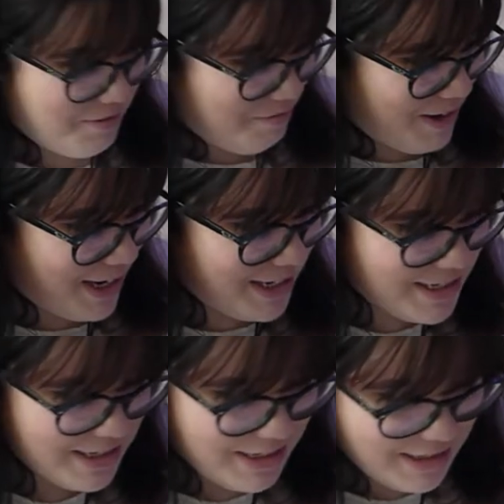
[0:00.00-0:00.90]
when
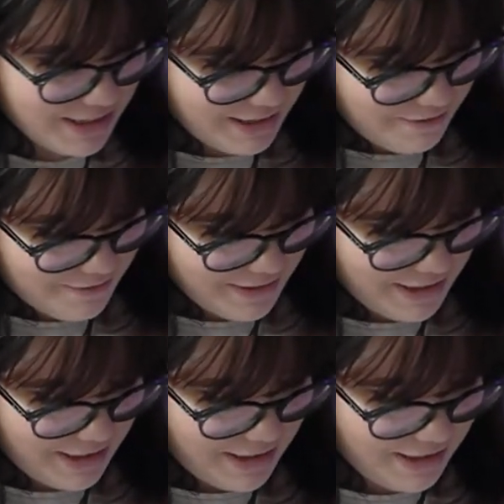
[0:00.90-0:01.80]
is it? I
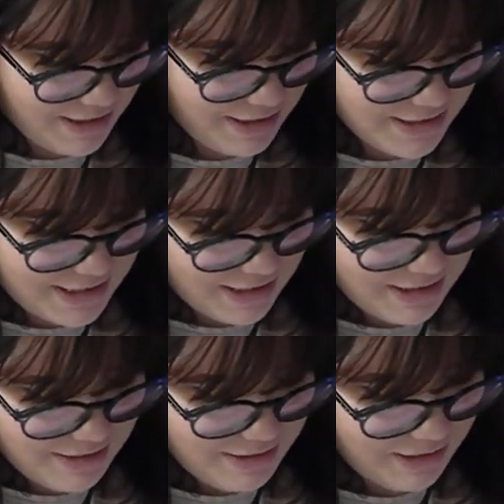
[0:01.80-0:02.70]
forget the set,
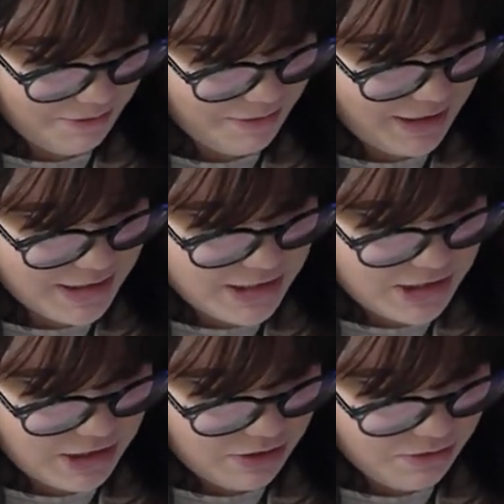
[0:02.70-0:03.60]
like, when it's
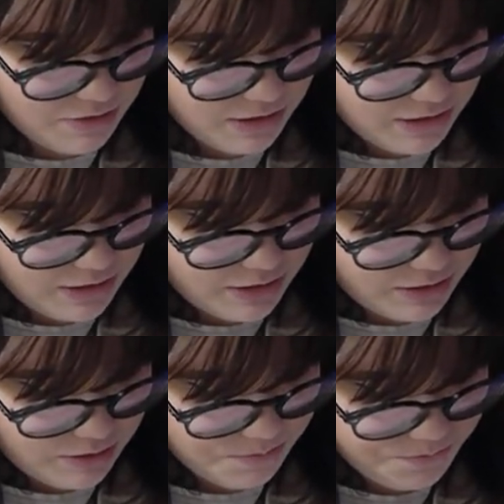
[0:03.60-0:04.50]
to. I